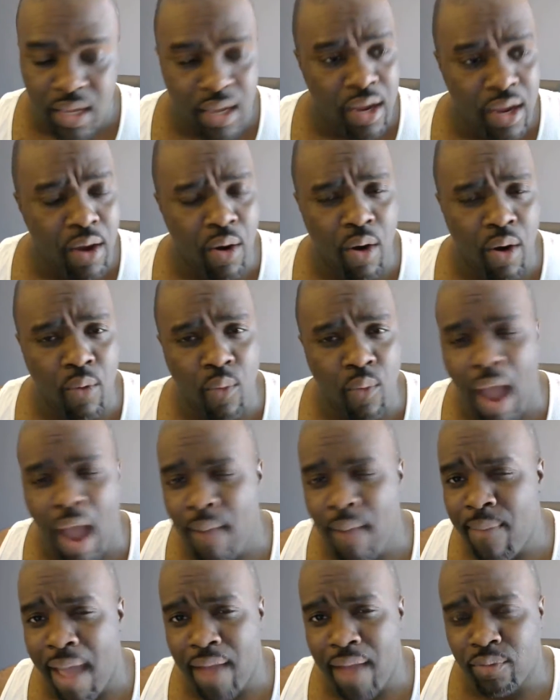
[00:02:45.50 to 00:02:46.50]

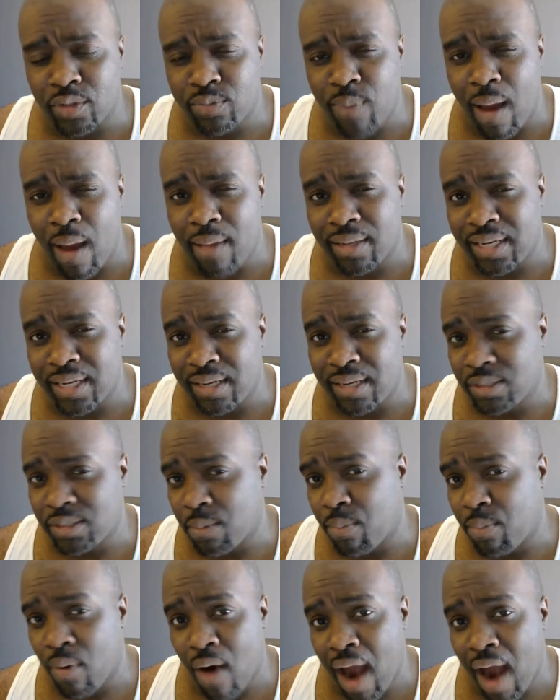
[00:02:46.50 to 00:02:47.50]
Ryback was probably the
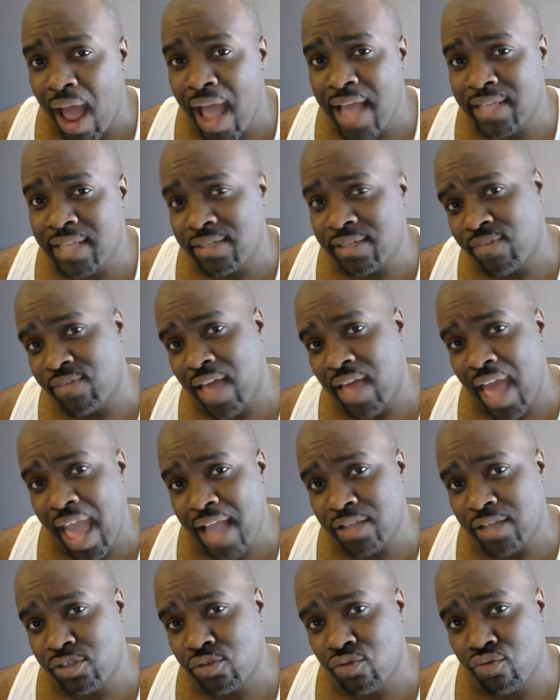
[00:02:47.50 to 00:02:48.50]
surprise of the
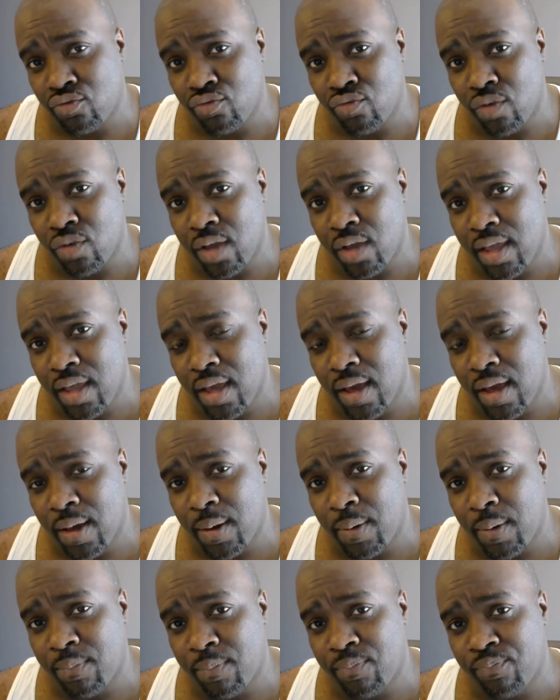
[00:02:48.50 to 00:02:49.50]
actual
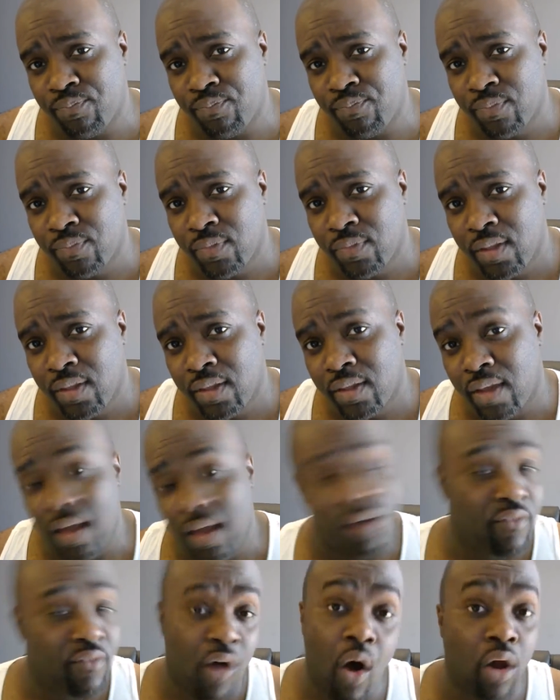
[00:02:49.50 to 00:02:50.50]

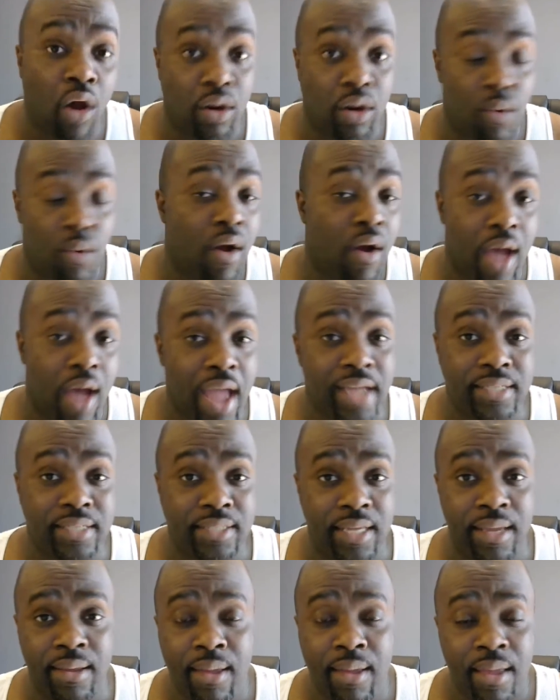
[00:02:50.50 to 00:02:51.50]
of all of Raw,
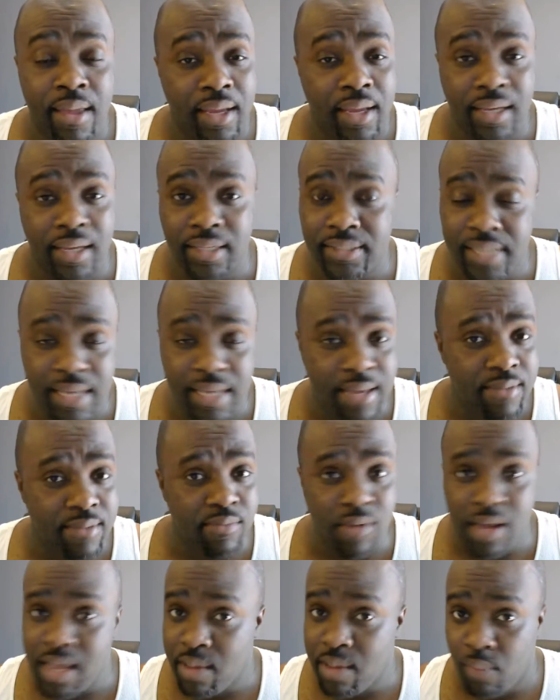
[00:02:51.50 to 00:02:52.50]
actually, because
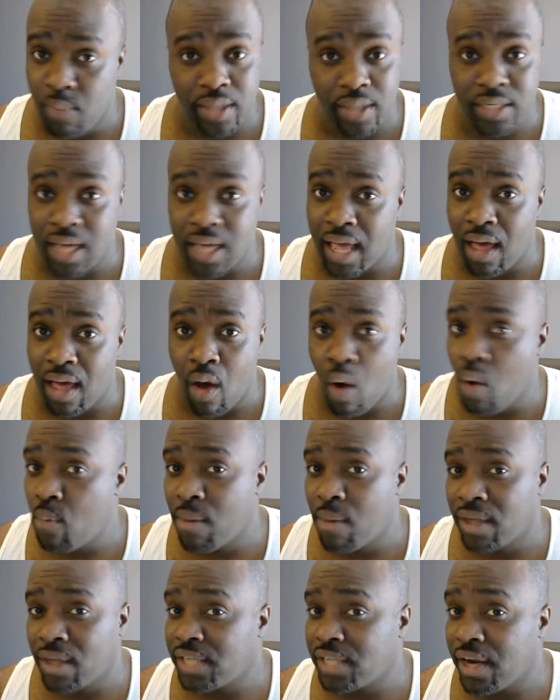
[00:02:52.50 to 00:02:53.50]
he went to a whole
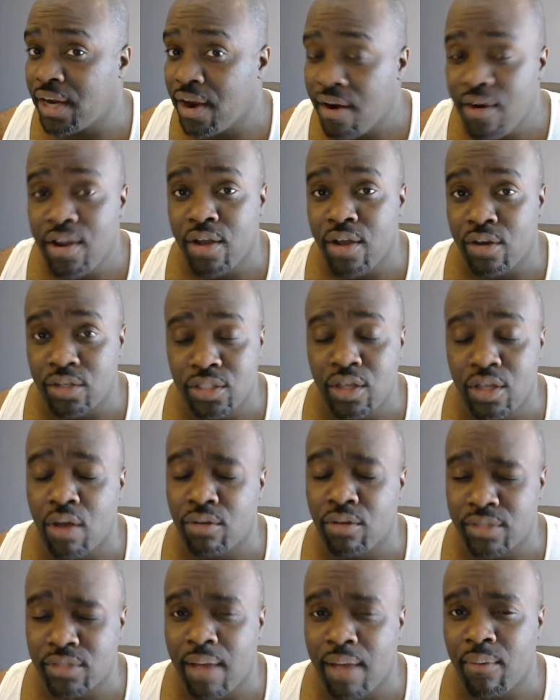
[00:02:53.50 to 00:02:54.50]
bunch of aerial
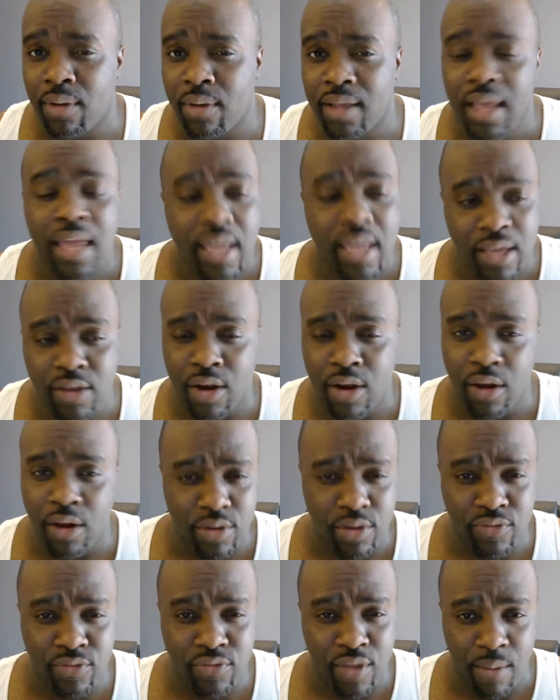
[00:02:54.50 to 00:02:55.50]
assaults. That was,
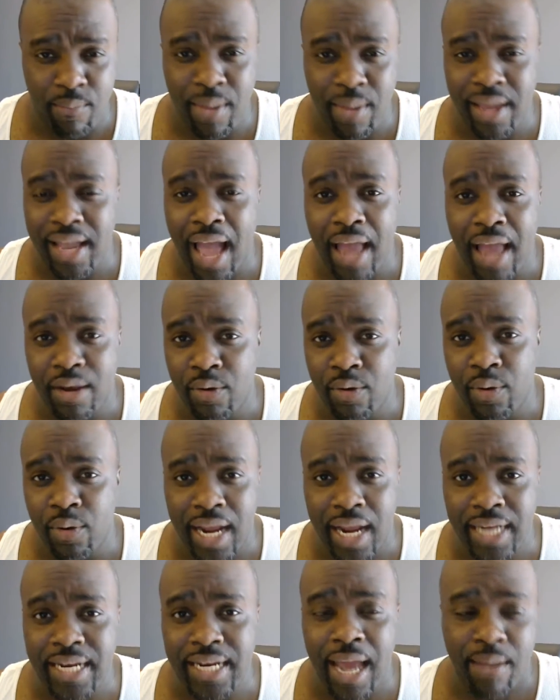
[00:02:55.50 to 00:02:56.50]
you see a big guy doing
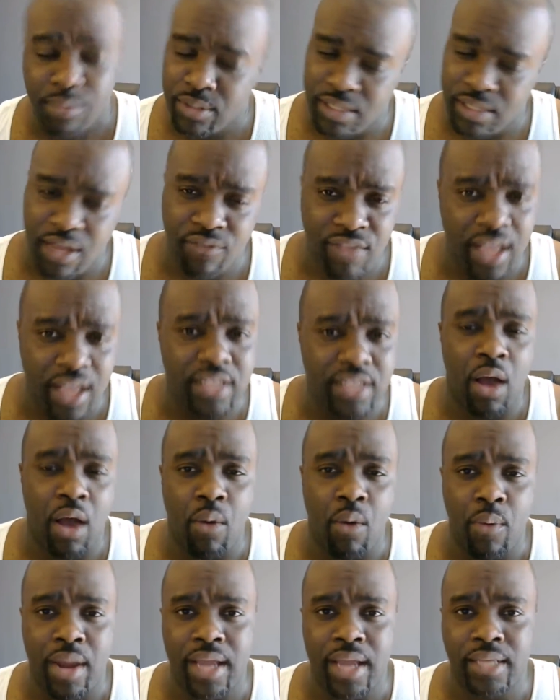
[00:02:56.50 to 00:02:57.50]
that type of stuff. That's
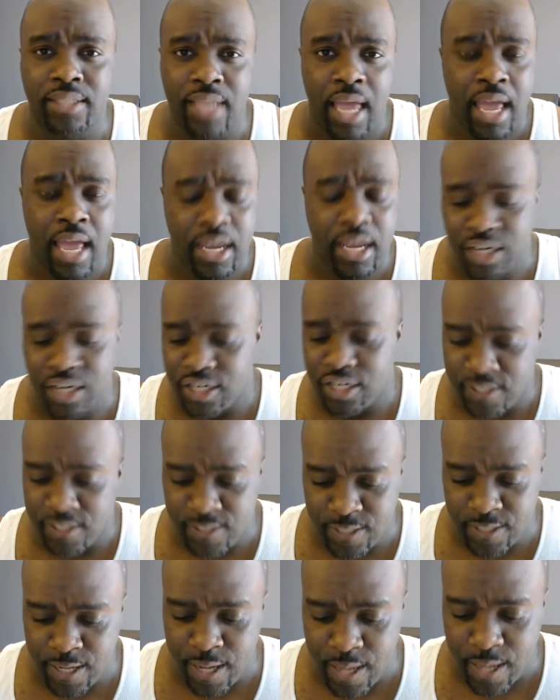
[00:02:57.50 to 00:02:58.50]
always good to
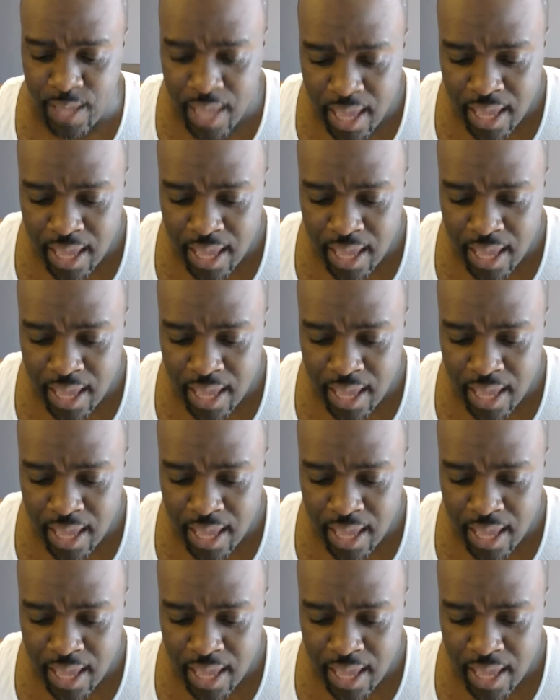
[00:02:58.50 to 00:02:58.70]
see.